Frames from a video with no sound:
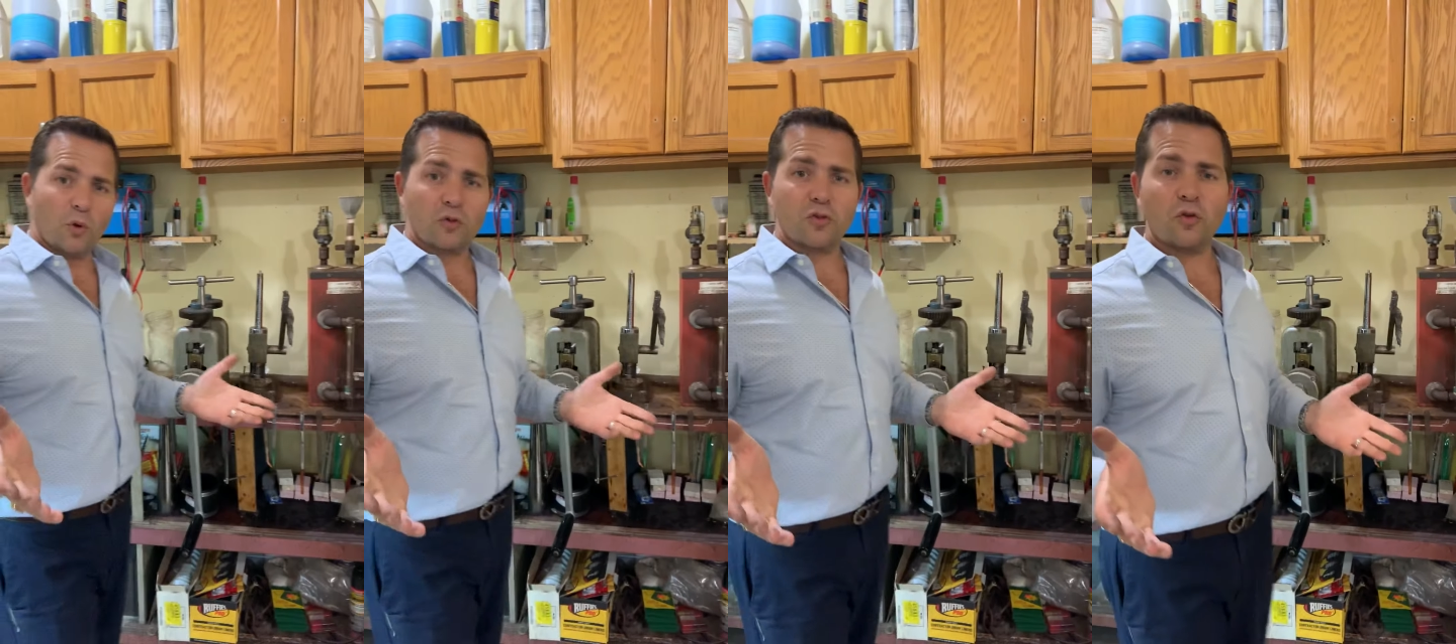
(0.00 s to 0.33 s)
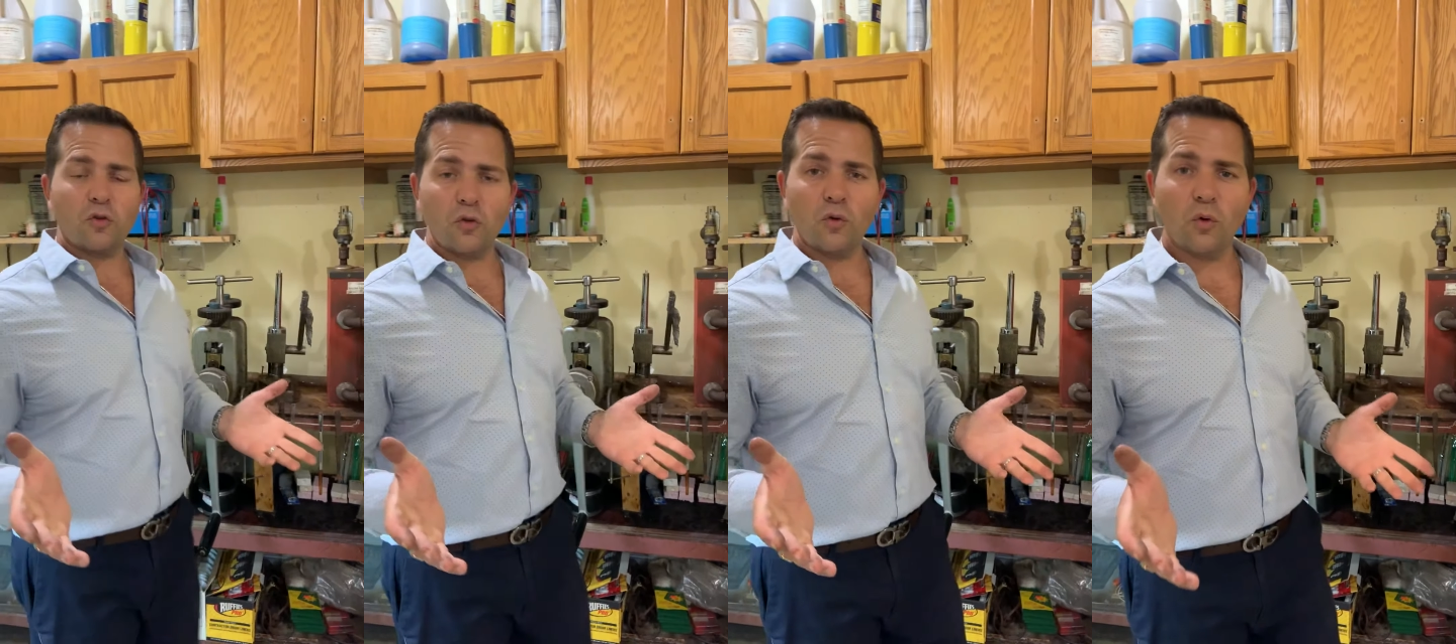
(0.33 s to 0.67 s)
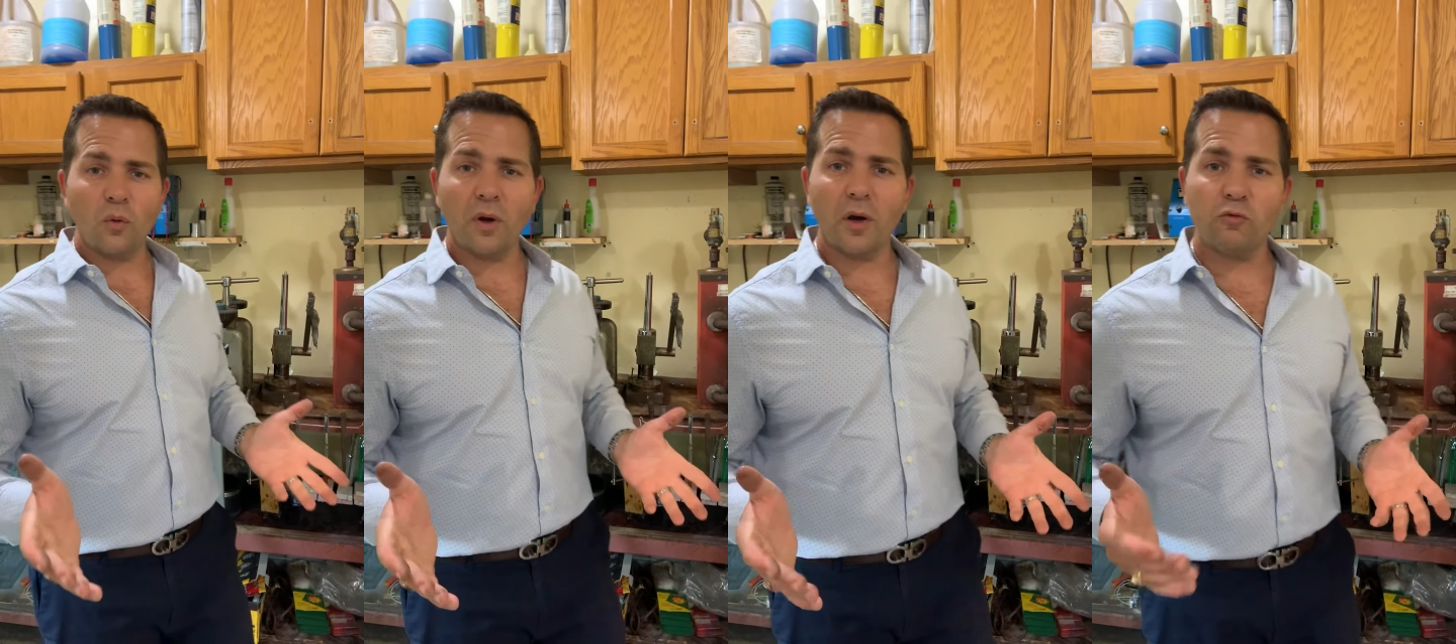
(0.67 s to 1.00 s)
we also
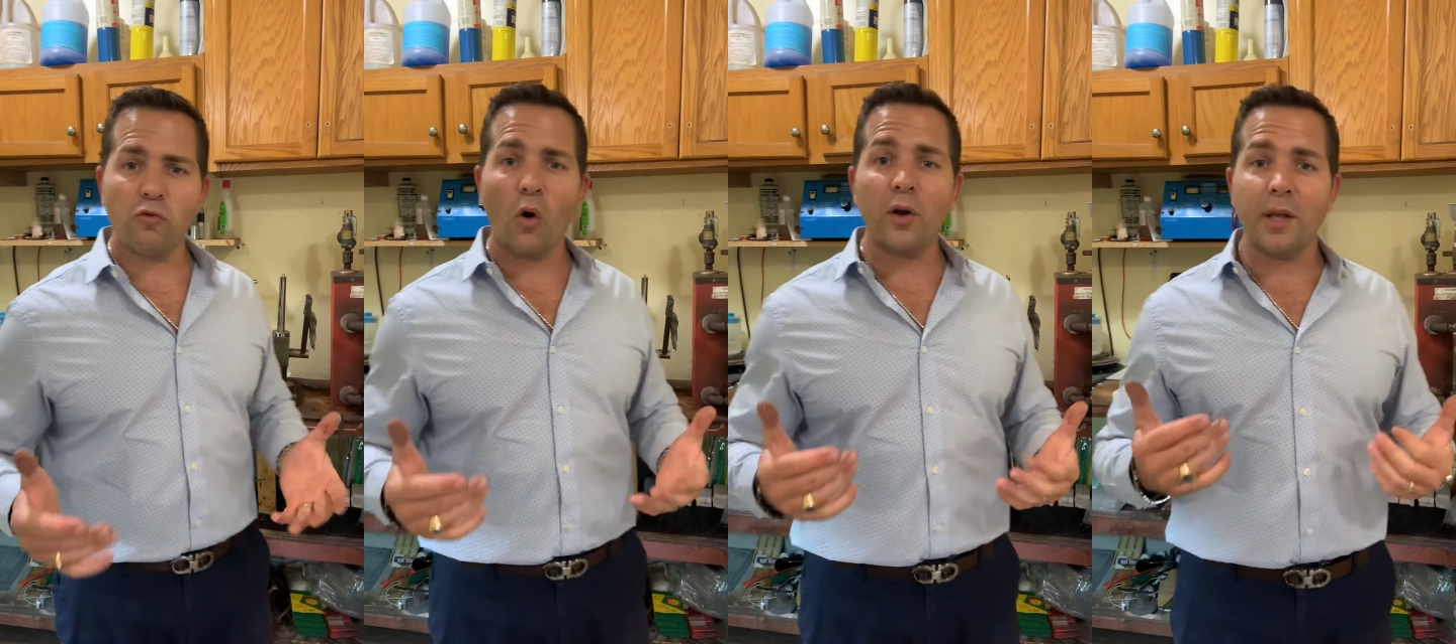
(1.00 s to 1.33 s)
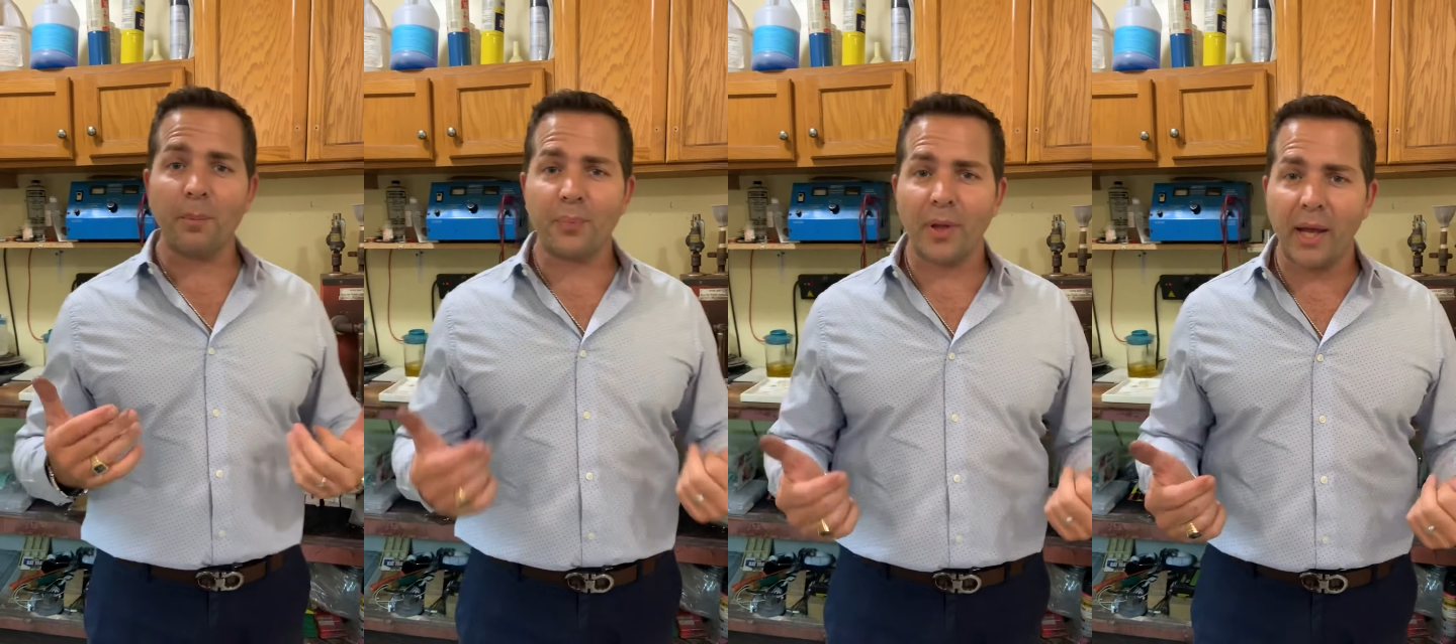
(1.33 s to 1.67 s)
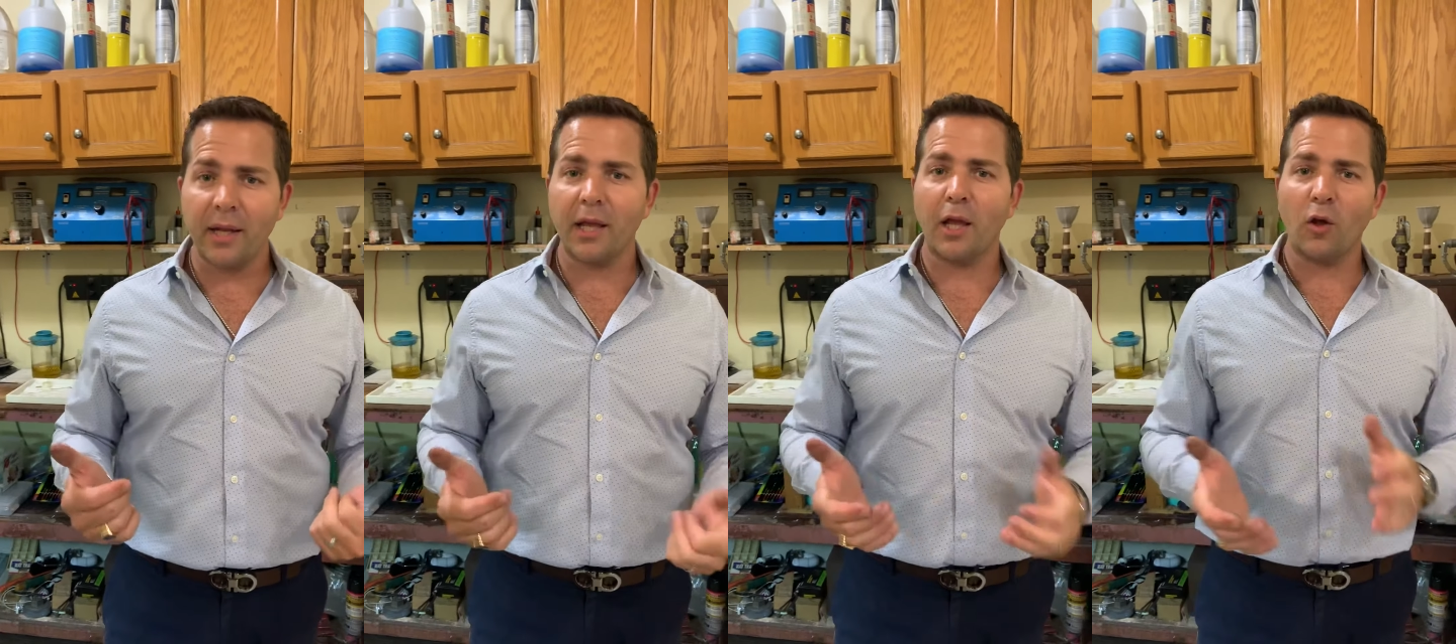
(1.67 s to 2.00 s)
do rhodium
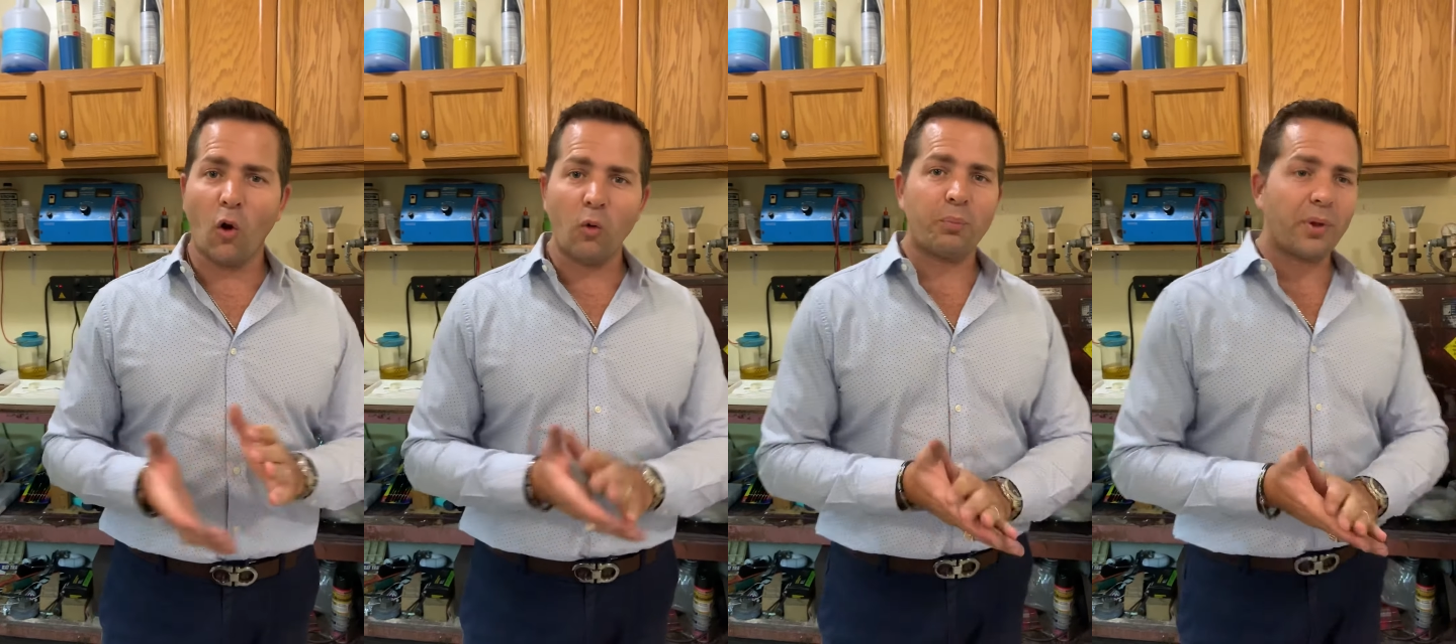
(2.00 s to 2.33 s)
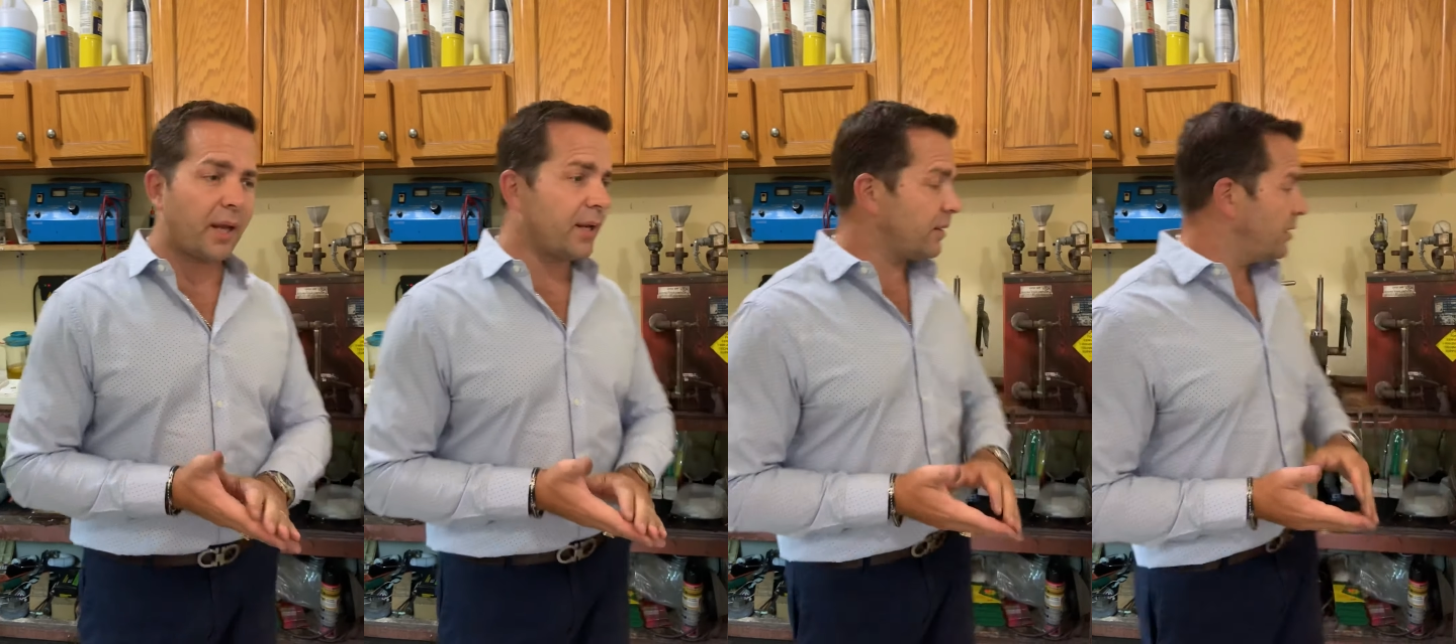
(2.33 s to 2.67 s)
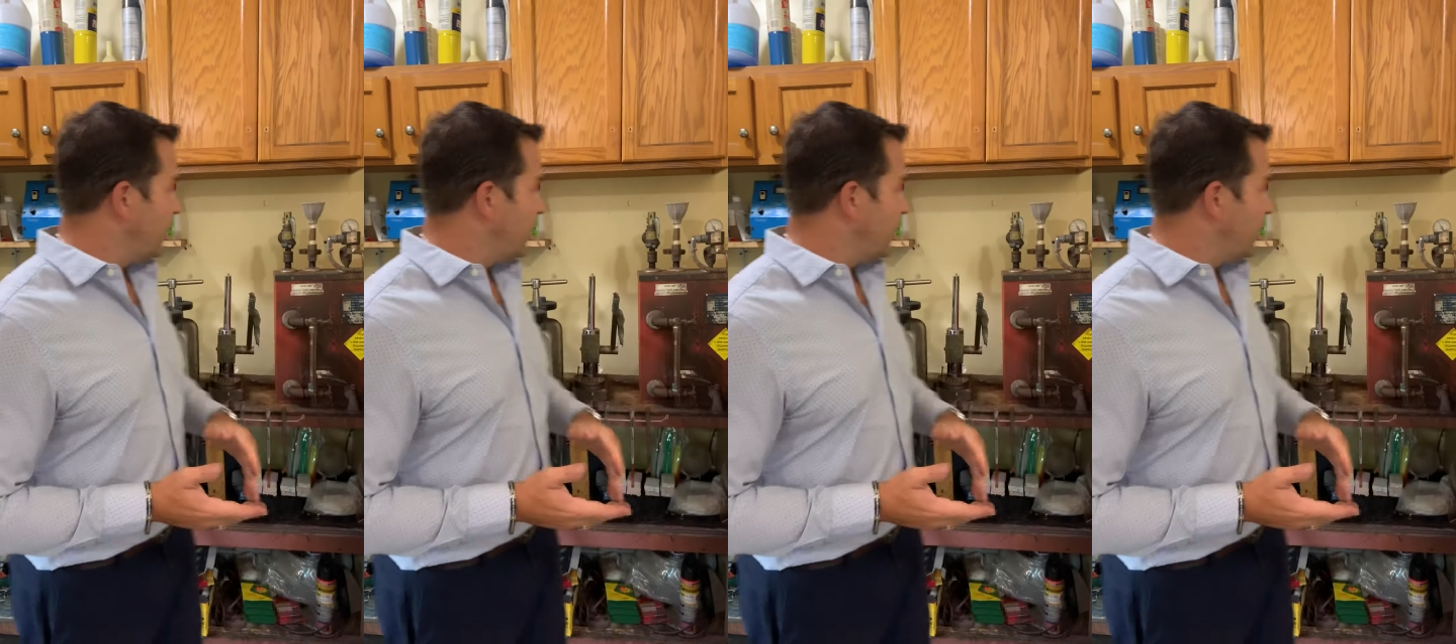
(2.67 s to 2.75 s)
plating and gold plating.